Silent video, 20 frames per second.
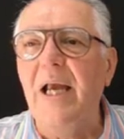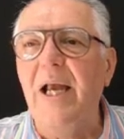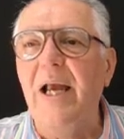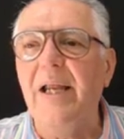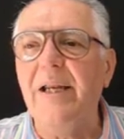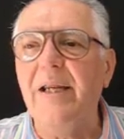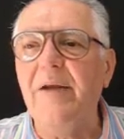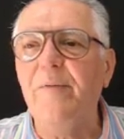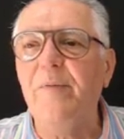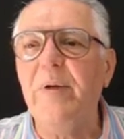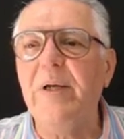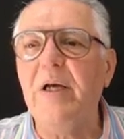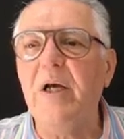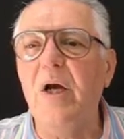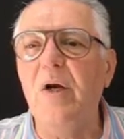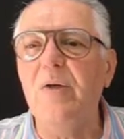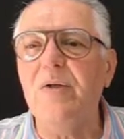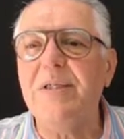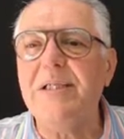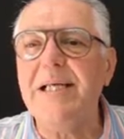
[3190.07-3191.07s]
And if we
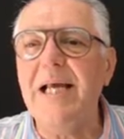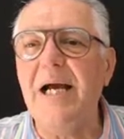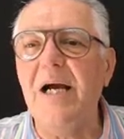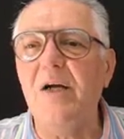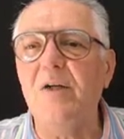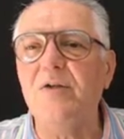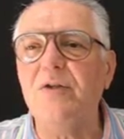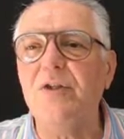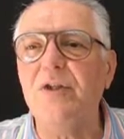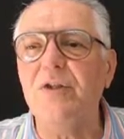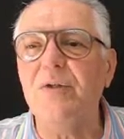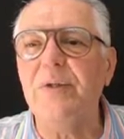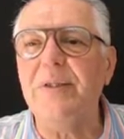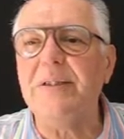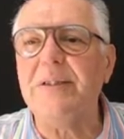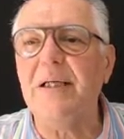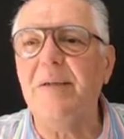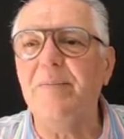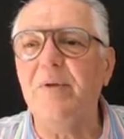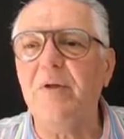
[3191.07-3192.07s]
go down to
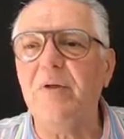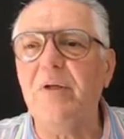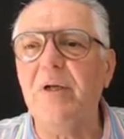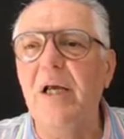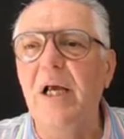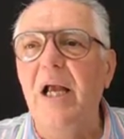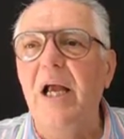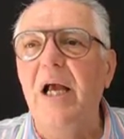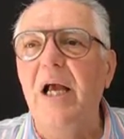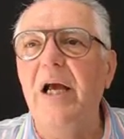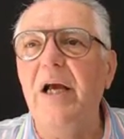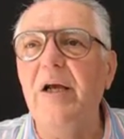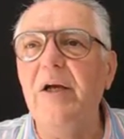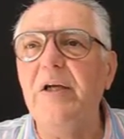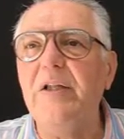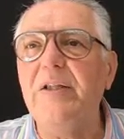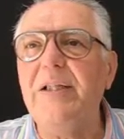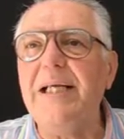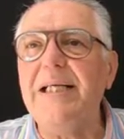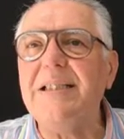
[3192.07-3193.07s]
it, I'm not. Uh,
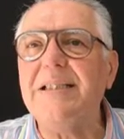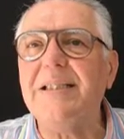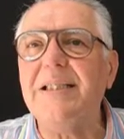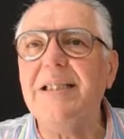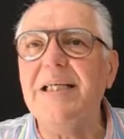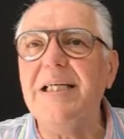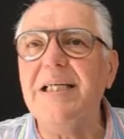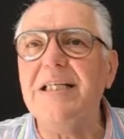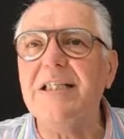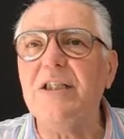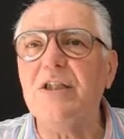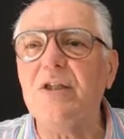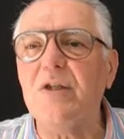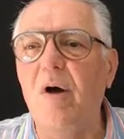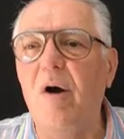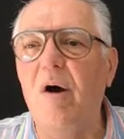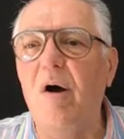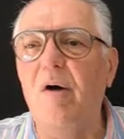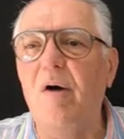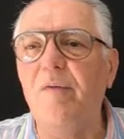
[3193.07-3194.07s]
there's the list
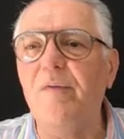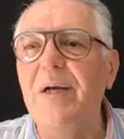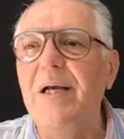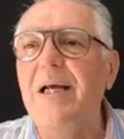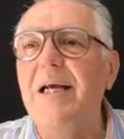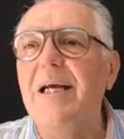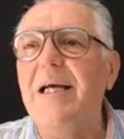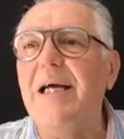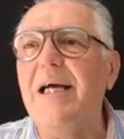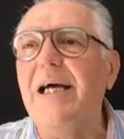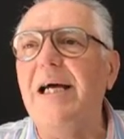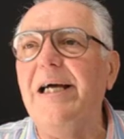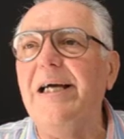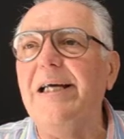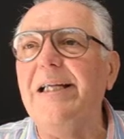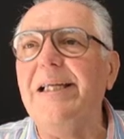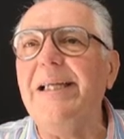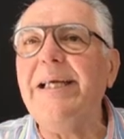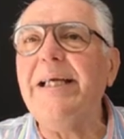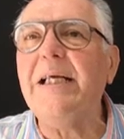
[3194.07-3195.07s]
of uh,
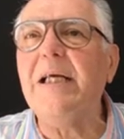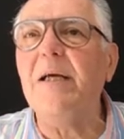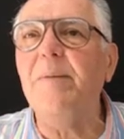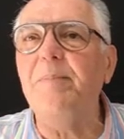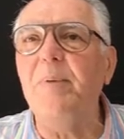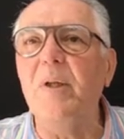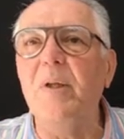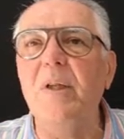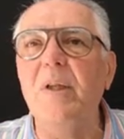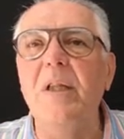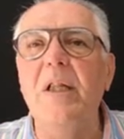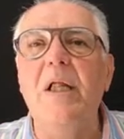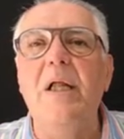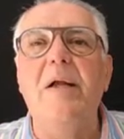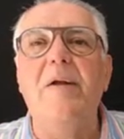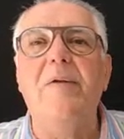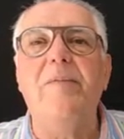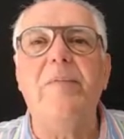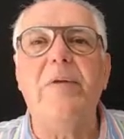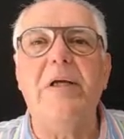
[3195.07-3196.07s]
linkable
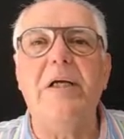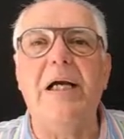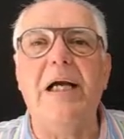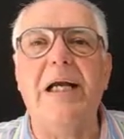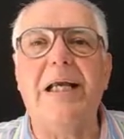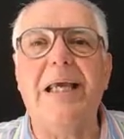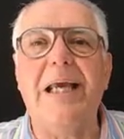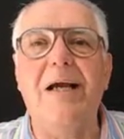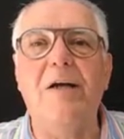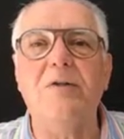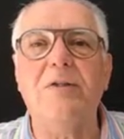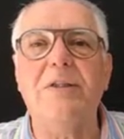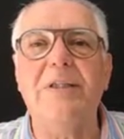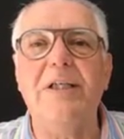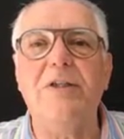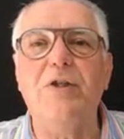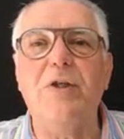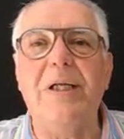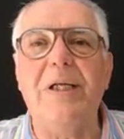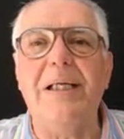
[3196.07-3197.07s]
accounts
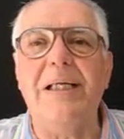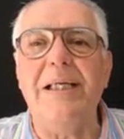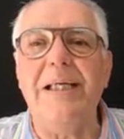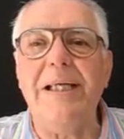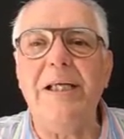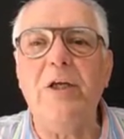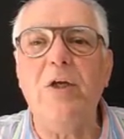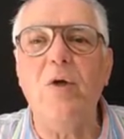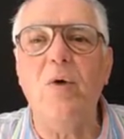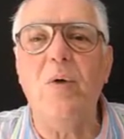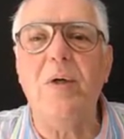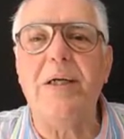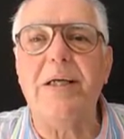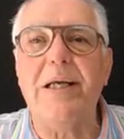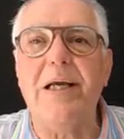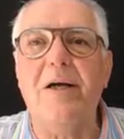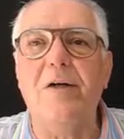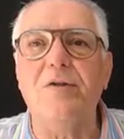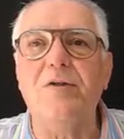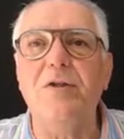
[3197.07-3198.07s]
that you can link your
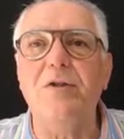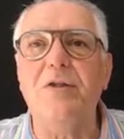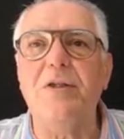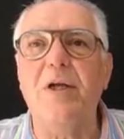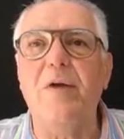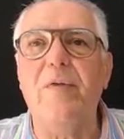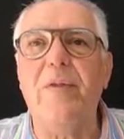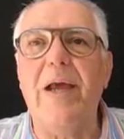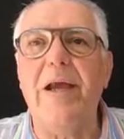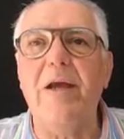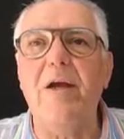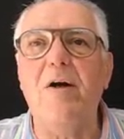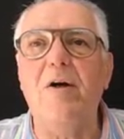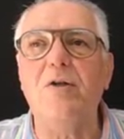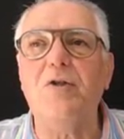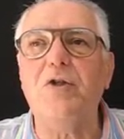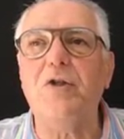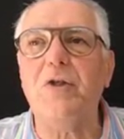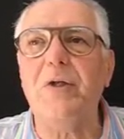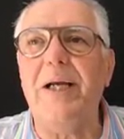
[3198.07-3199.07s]
account to. So they
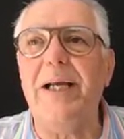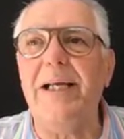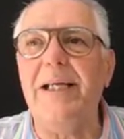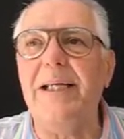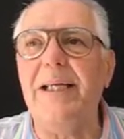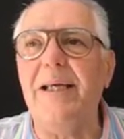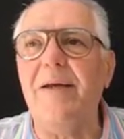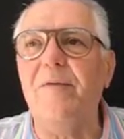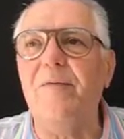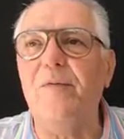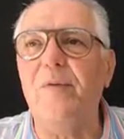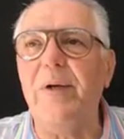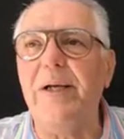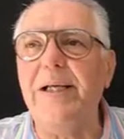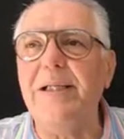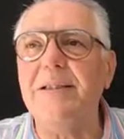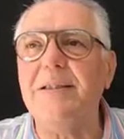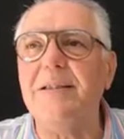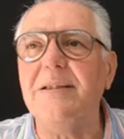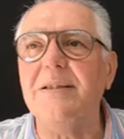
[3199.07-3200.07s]
are trading, for
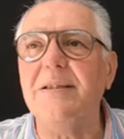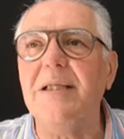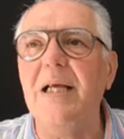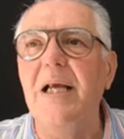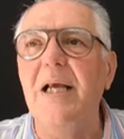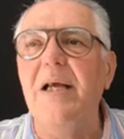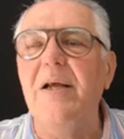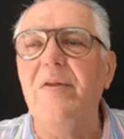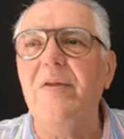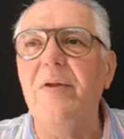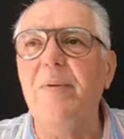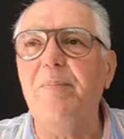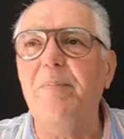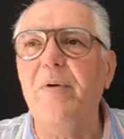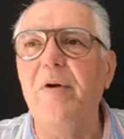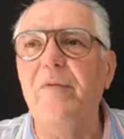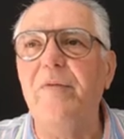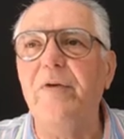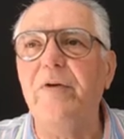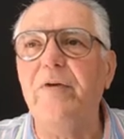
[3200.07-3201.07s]
instance, the
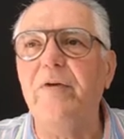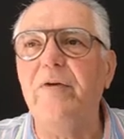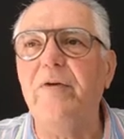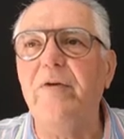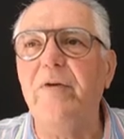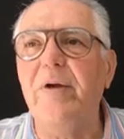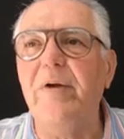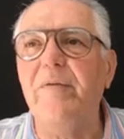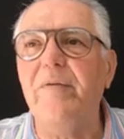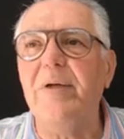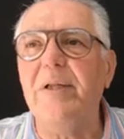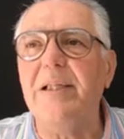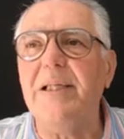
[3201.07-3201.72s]
Profit Retriever.